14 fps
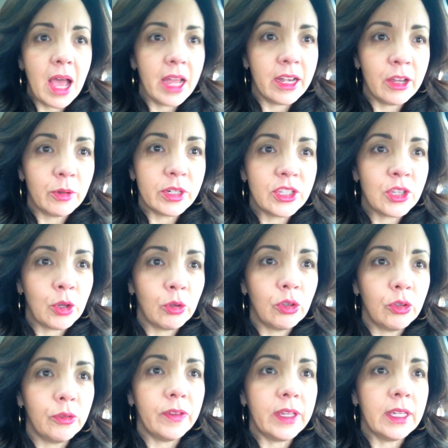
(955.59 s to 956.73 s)
I know it's so
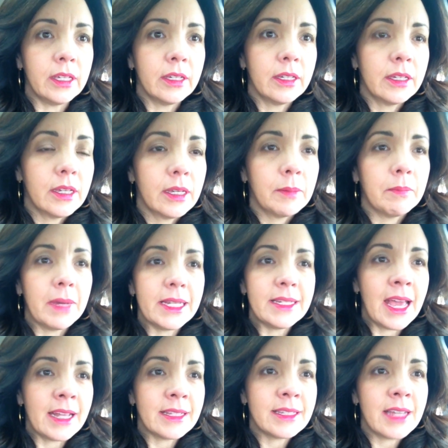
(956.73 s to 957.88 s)
goofy. My
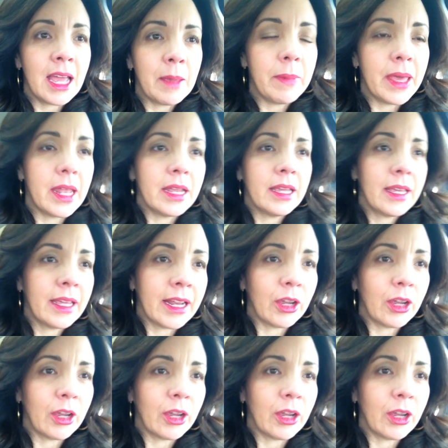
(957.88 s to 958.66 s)
dad's diabetic,